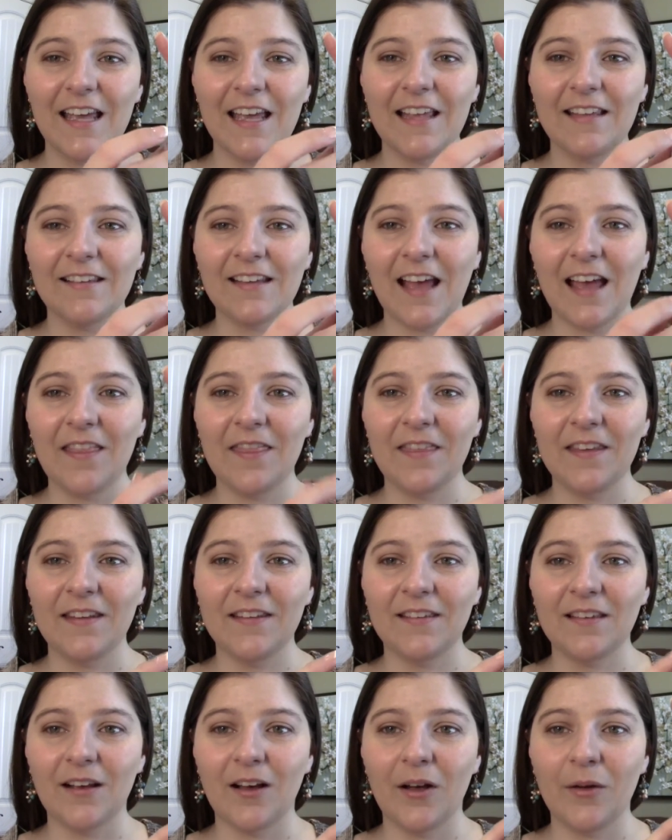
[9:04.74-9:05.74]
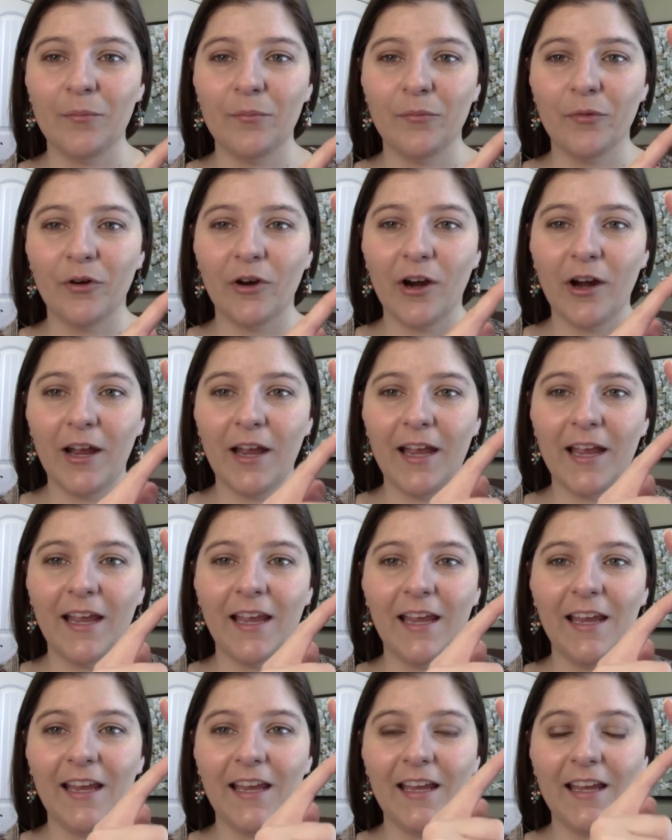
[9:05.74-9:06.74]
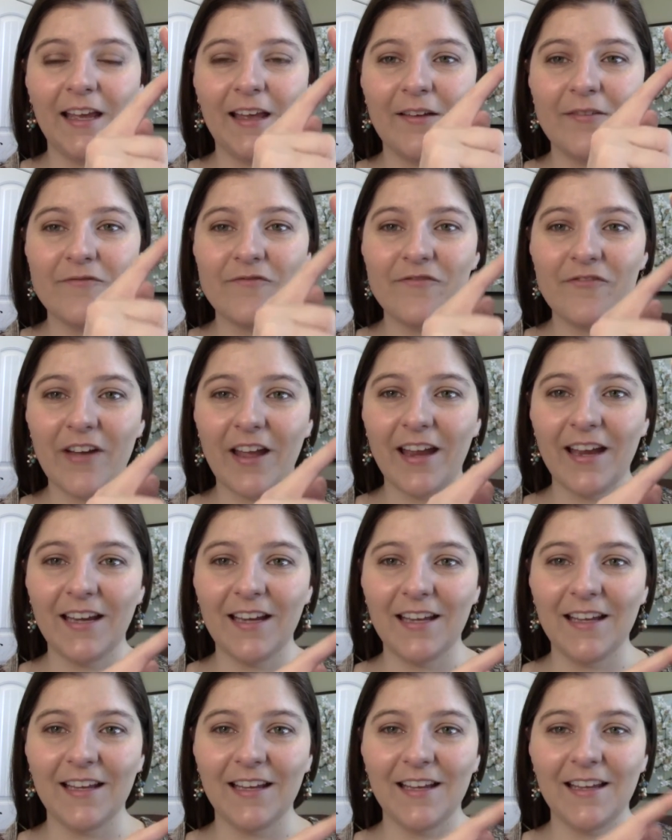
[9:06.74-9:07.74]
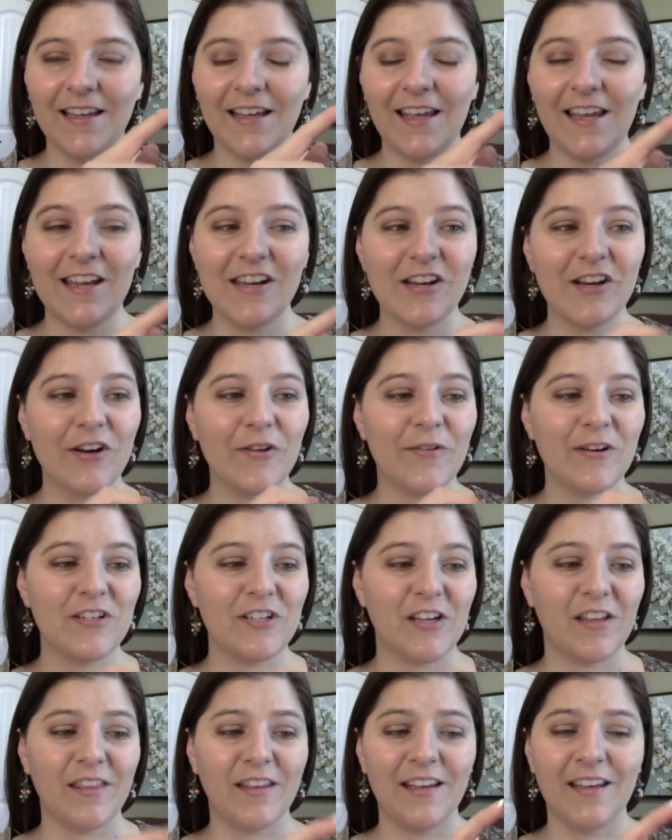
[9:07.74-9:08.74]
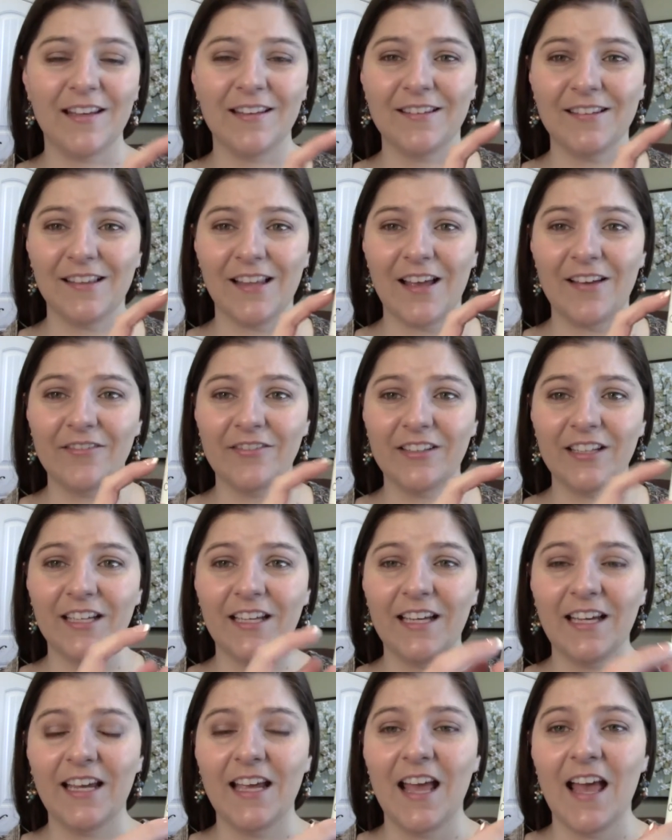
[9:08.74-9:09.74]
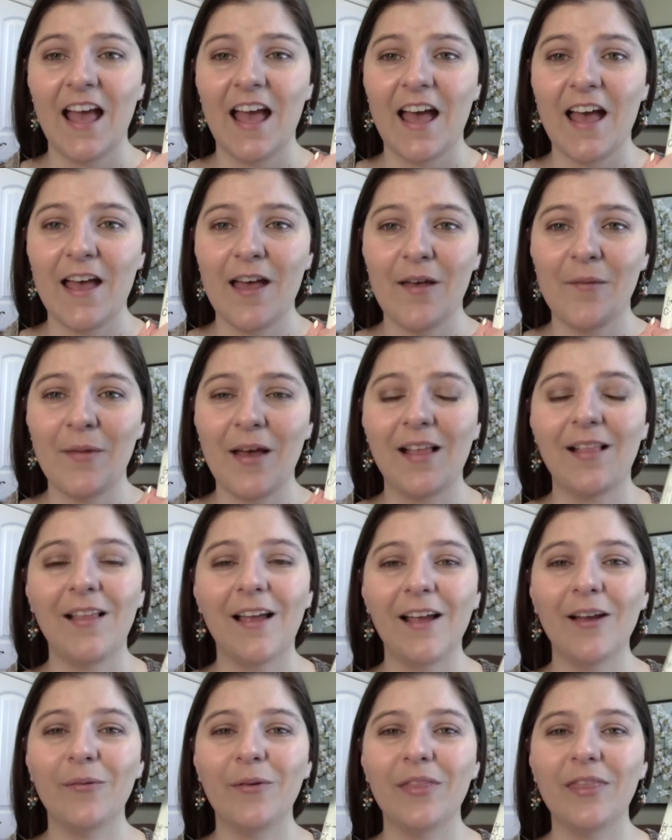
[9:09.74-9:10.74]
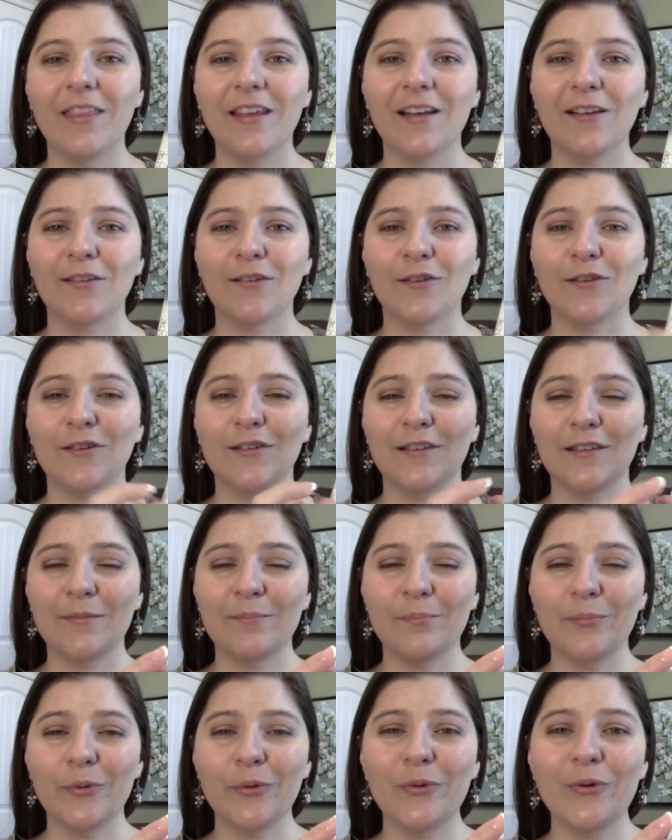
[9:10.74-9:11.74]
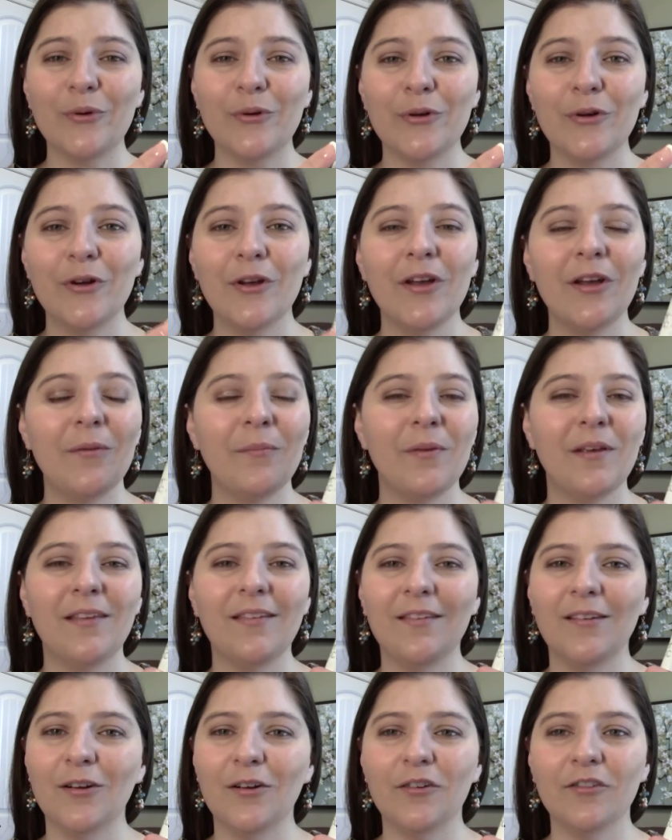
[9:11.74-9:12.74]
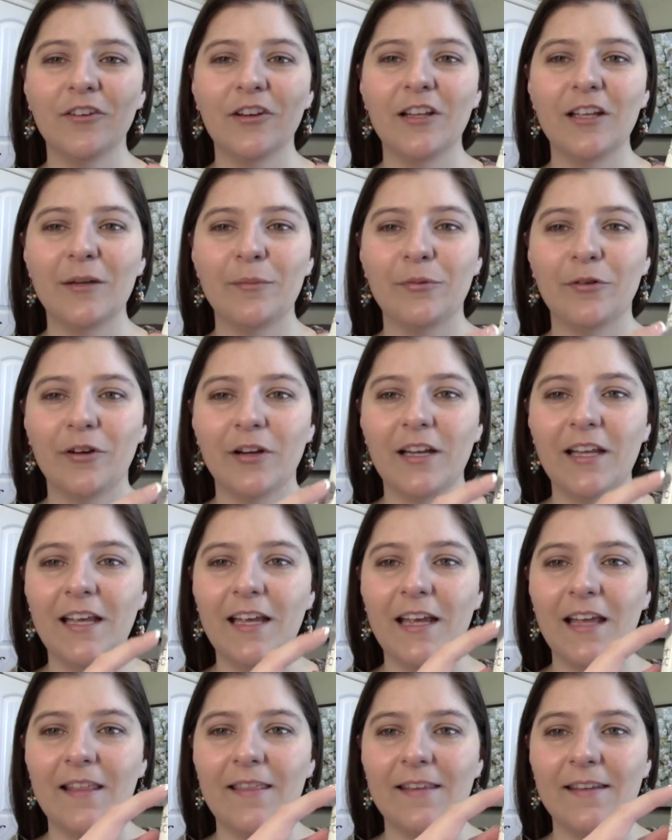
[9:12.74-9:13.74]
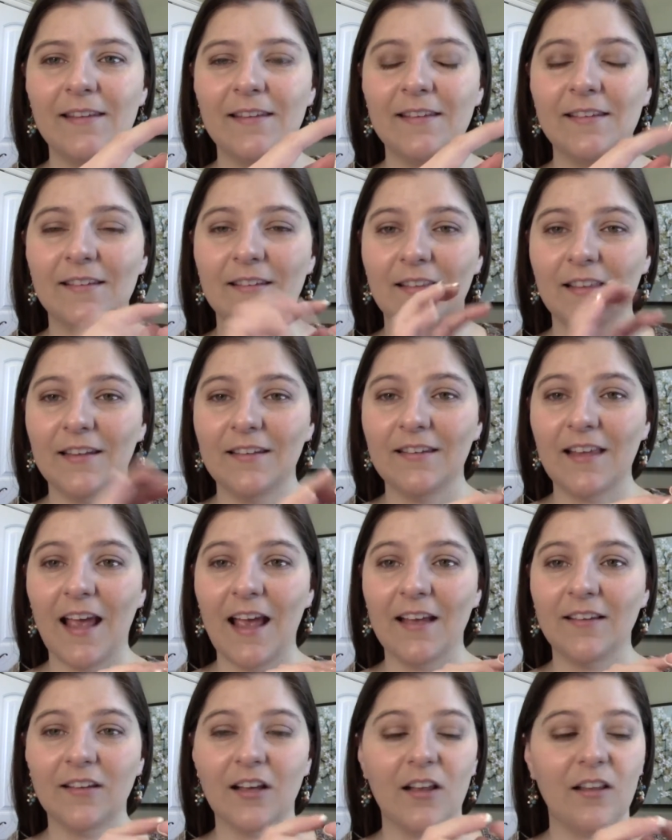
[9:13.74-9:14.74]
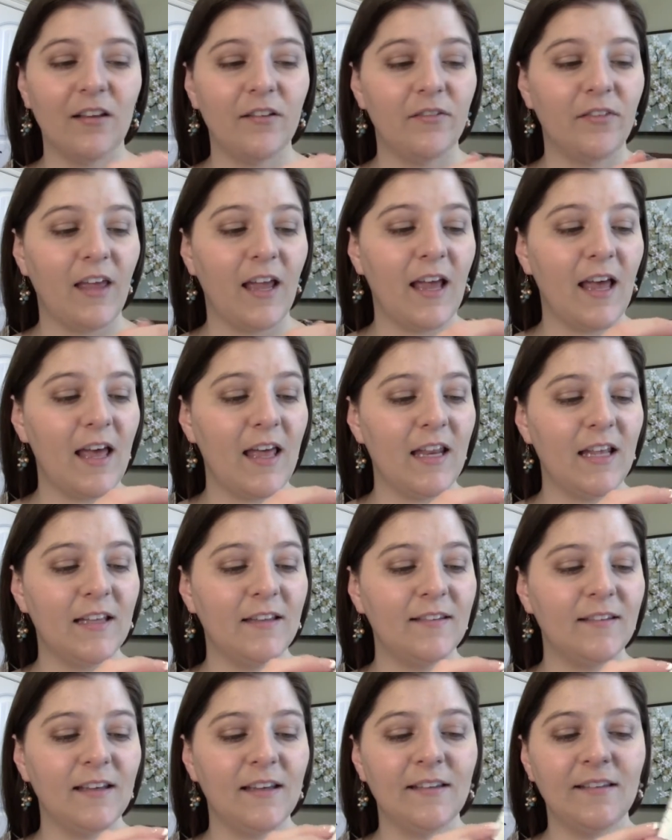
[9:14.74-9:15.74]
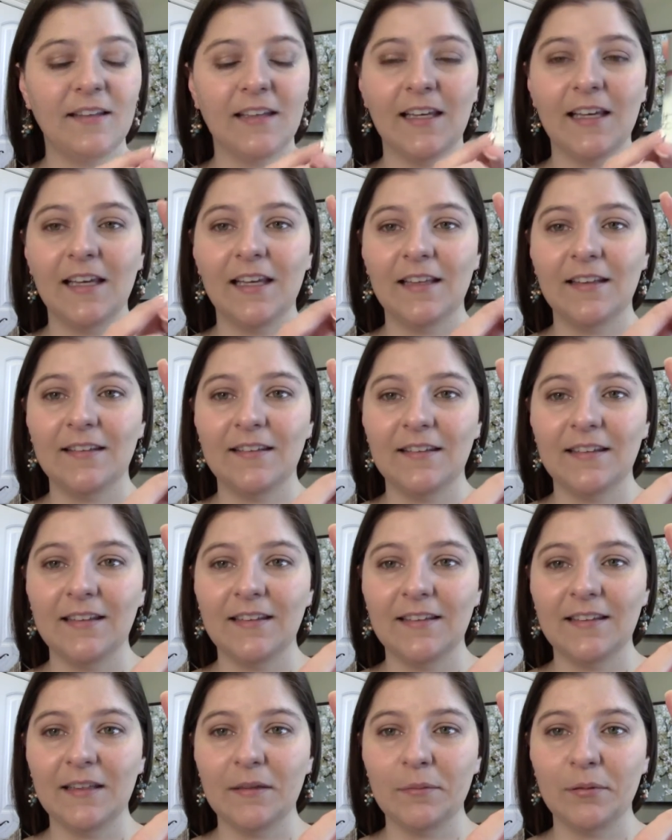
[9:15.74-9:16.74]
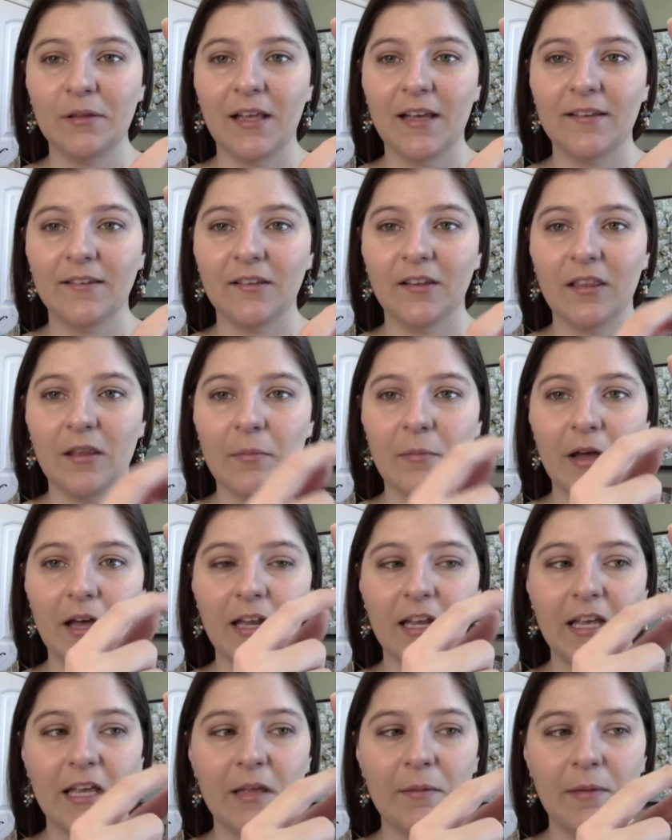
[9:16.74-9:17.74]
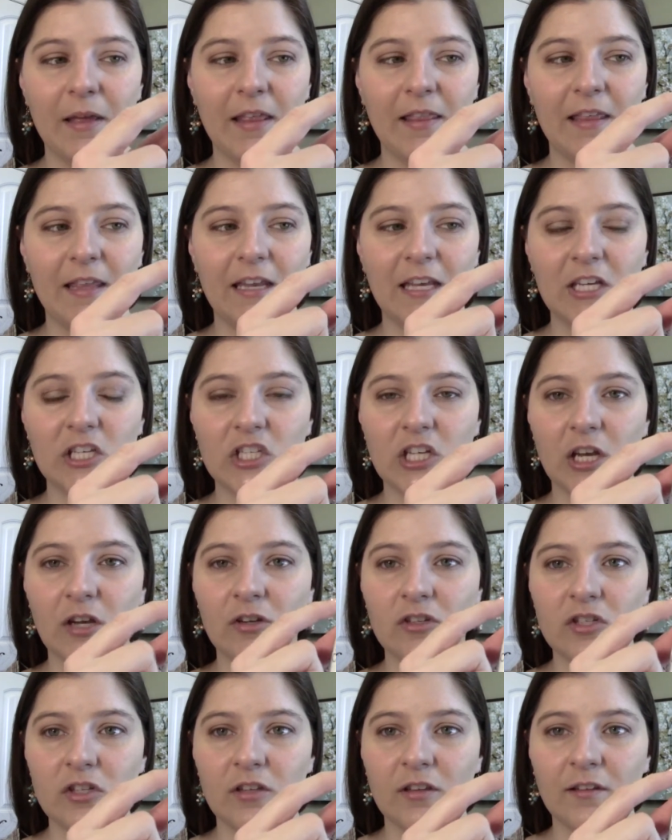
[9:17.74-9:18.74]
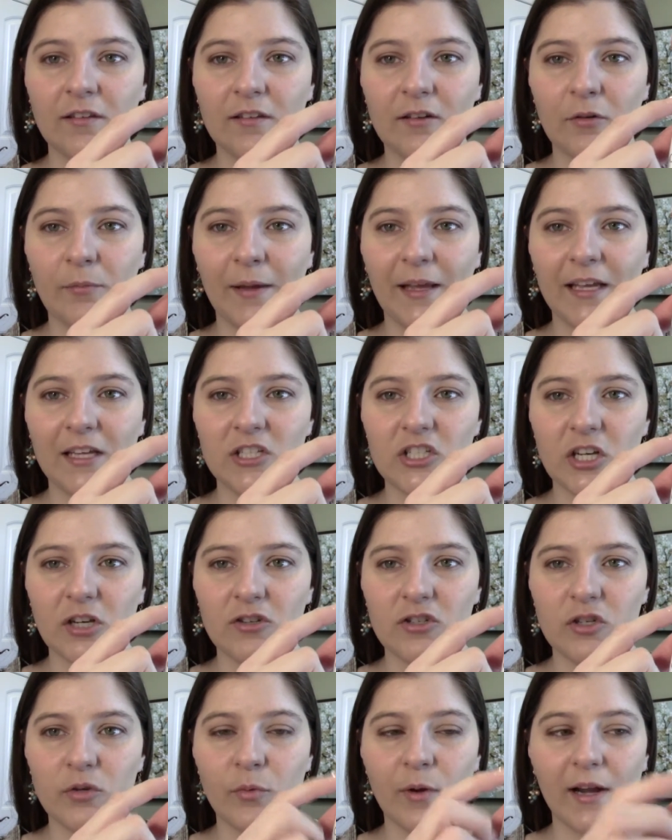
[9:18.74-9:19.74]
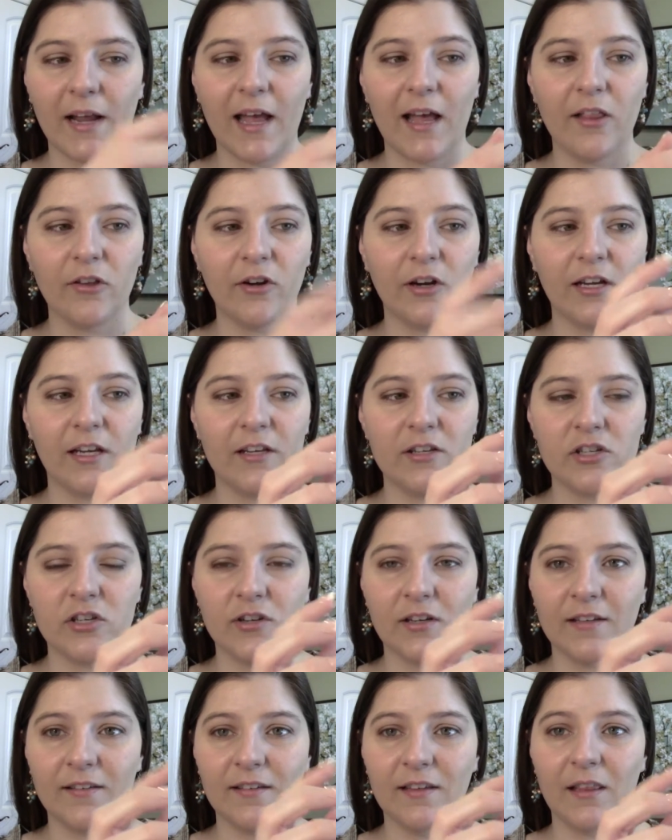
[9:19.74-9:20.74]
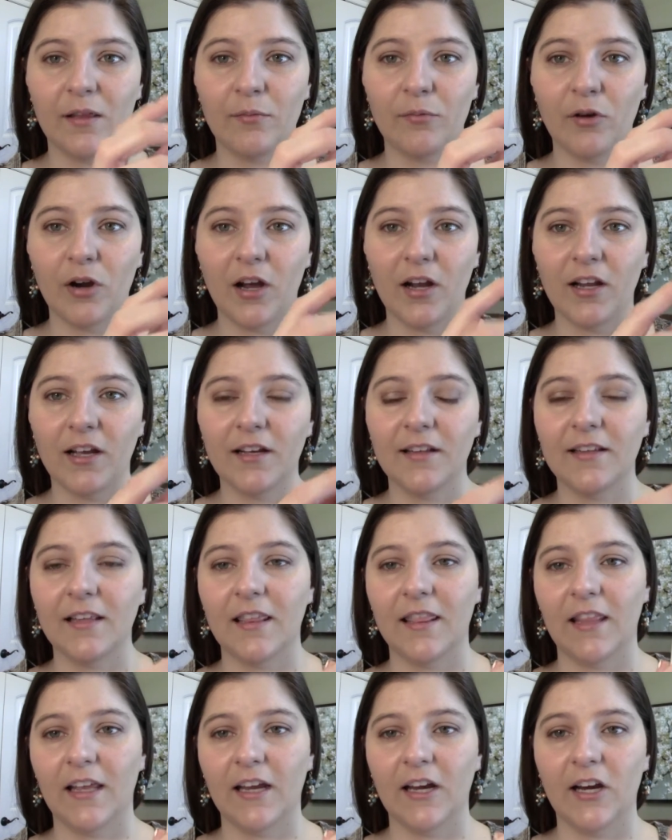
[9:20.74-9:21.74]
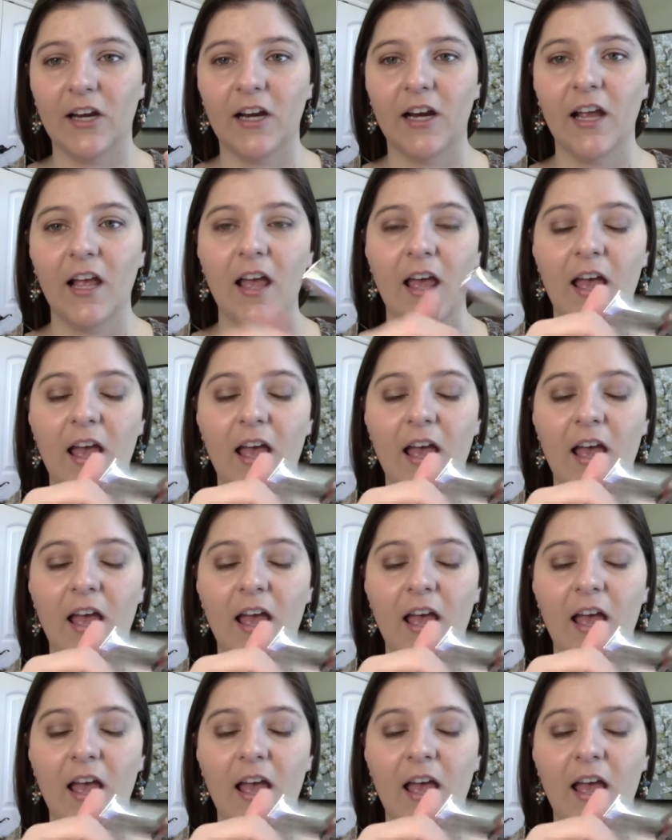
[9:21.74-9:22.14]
It's got this ombre fading here, which I think is lovely. I like when things are simple but still really pretty, and this has all of that. It says it CC plus on the bottom, and then it shows you, this little band shows you what color it is. You can see the product in there.